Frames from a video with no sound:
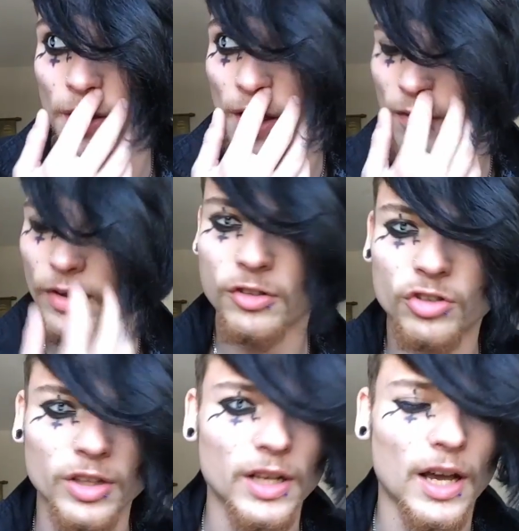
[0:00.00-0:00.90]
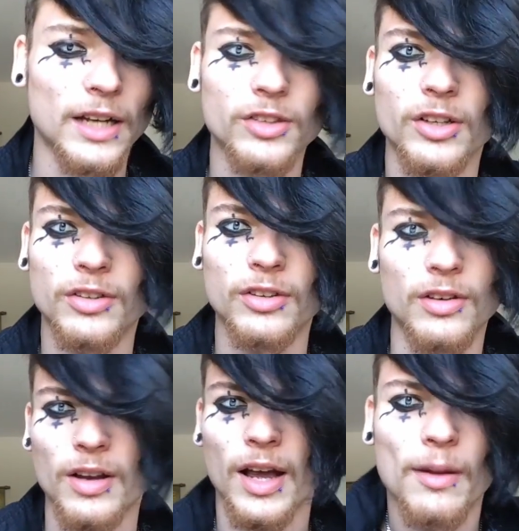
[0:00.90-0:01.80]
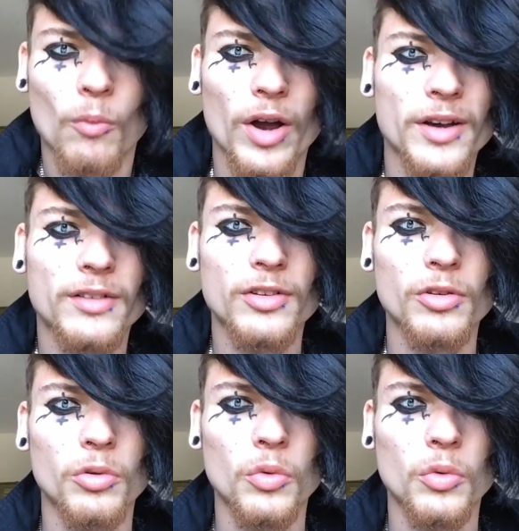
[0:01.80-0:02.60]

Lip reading: eventually I wanted to,